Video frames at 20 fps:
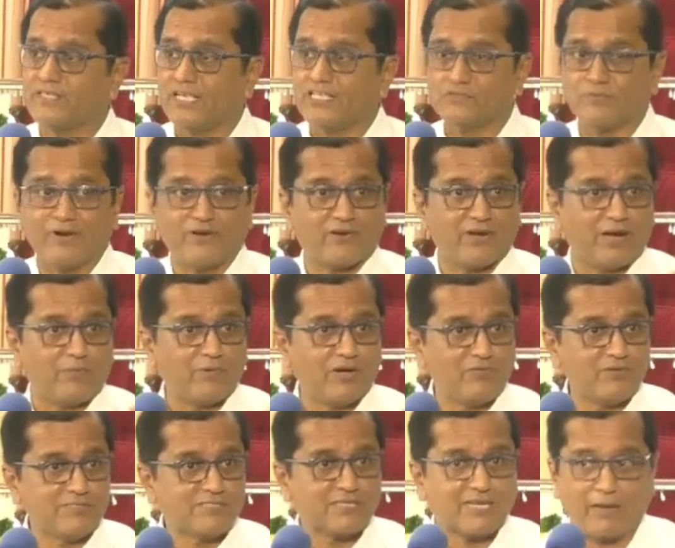says when
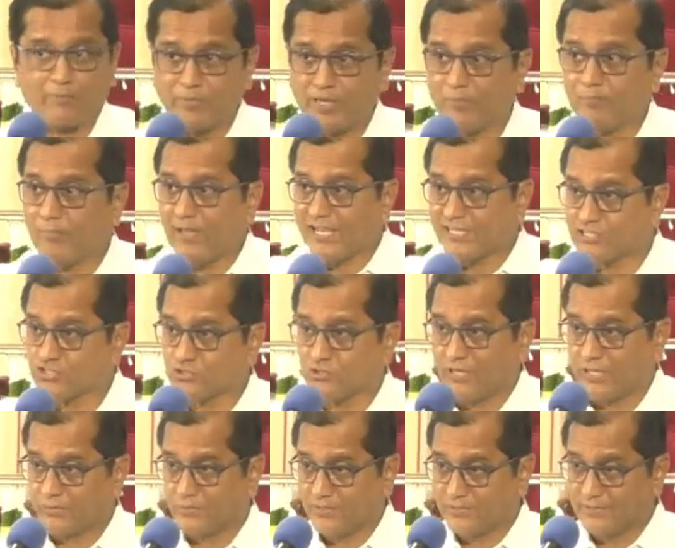Rama was coming back to
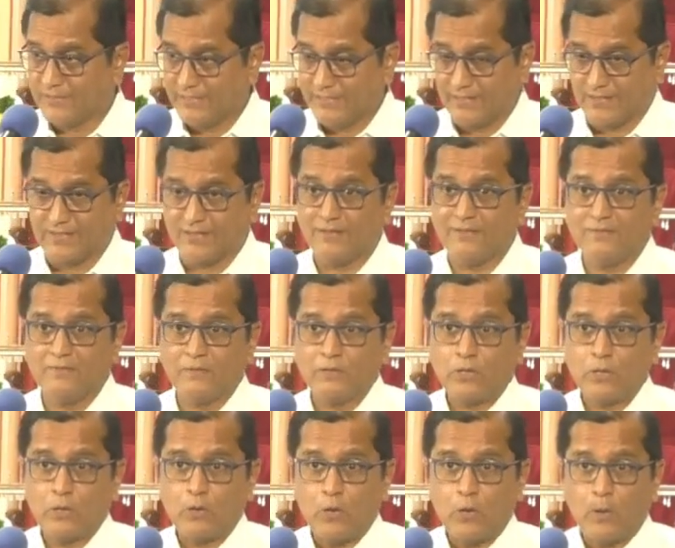Ayodhya,
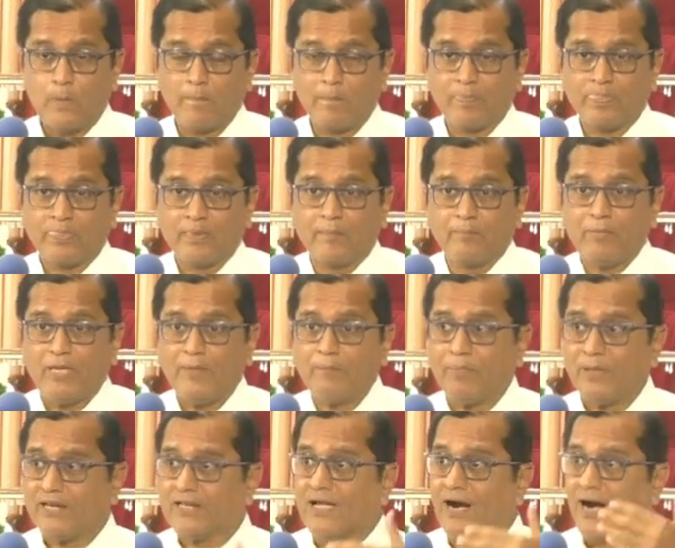
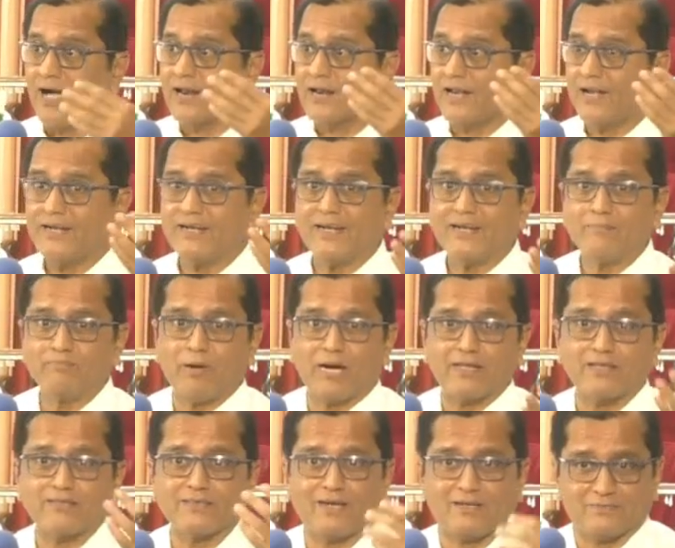people garlanded
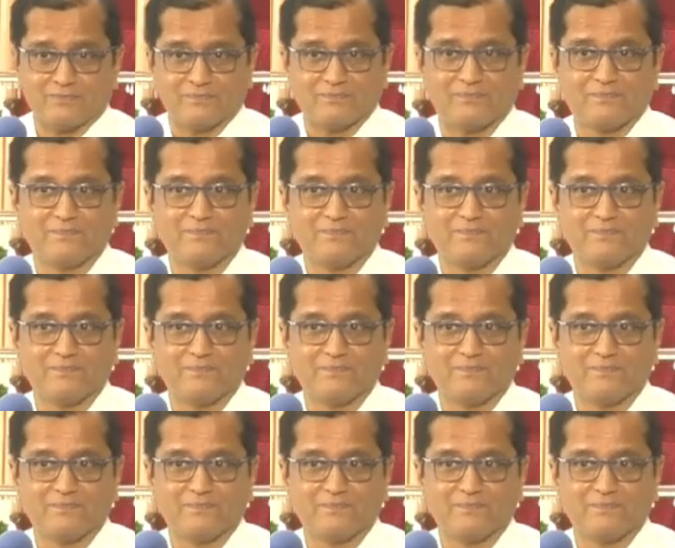Bharata.